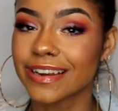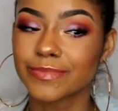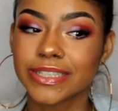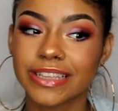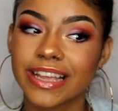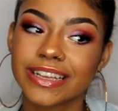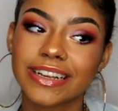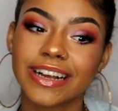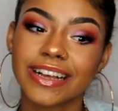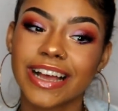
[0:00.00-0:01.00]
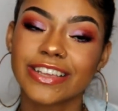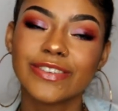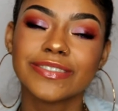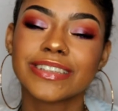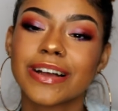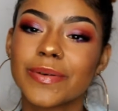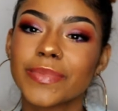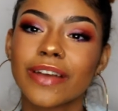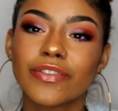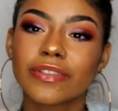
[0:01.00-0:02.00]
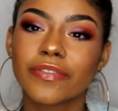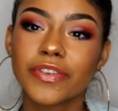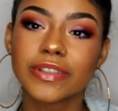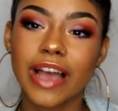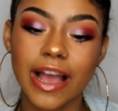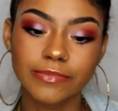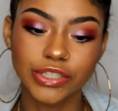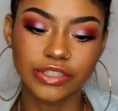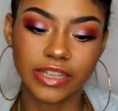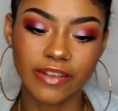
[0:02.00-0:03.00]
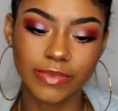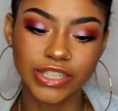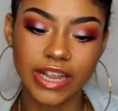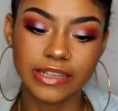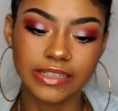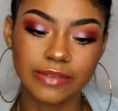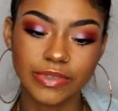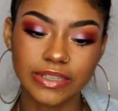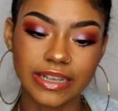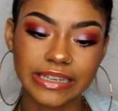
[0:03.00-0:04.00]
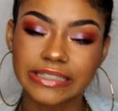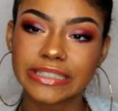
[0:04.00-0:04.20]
And I'm just like, I use them, I use them a few times just to give them a chance. And I'm just like,